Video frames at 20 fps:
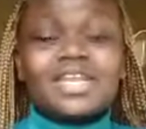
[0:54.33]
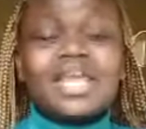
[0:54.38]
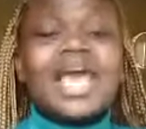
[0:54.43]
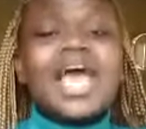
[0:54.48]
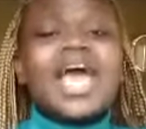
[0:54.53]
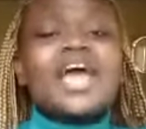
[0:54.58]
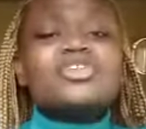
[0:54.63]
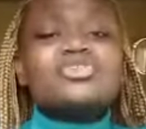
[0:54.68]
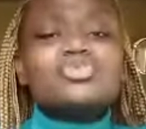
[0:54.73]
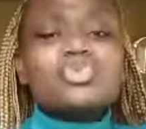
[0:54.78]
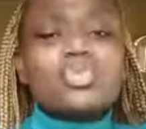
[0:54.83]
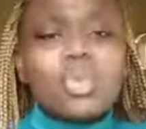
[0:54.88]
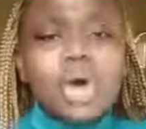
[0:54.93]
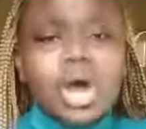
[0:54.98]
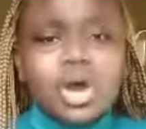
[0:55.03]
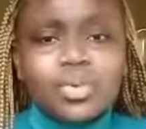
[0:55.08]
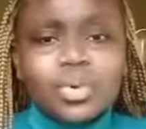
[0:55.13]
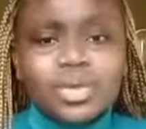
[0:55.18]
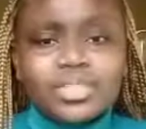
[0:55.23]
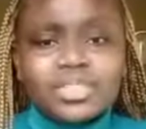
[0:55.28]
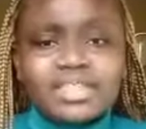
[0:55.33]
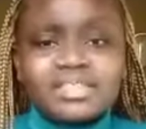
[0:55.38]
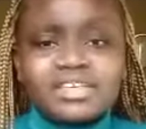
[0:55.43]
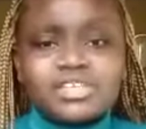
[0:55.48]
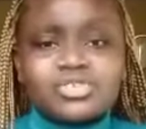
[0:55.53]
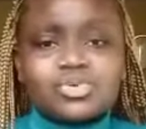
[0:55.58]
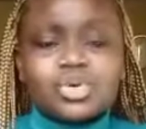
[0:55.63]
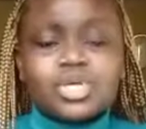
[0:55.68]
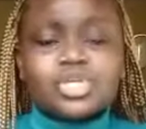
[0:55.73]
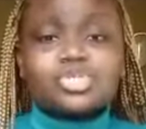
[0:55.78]
and to work with others to
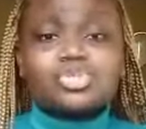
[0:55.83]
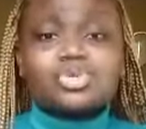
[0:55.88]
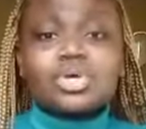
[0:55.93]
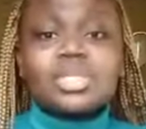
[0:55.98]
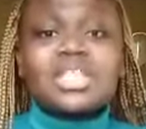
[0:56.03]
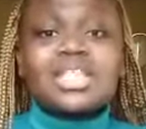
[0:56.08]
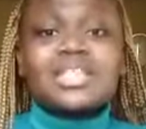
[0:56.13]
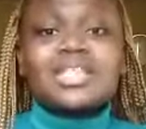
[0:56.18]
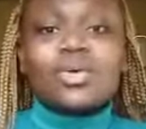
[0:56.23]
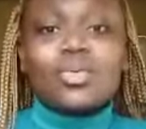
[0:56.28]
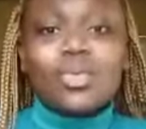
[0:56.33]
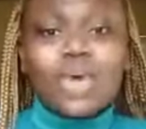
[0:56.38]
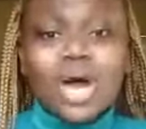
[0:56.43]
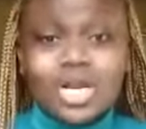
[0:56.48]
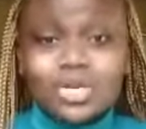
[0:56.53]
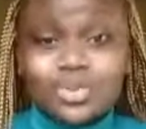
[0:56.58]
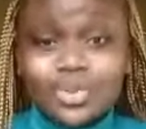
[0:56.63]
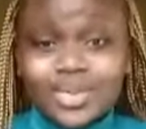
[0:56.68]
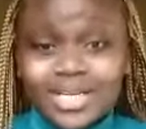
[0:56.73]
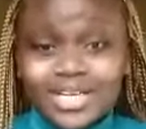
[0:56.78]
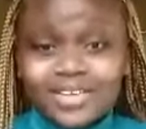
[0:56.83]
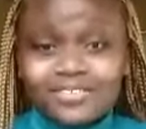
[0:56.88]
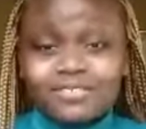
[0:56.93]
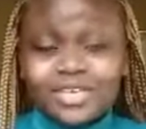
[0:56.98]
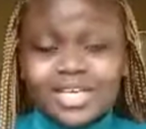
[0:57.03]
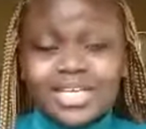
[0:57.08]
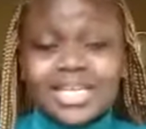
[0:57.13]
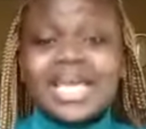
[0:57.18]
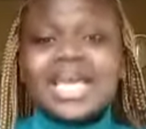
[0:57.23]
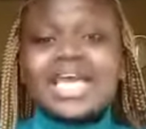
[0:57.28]
ensure that the world we live in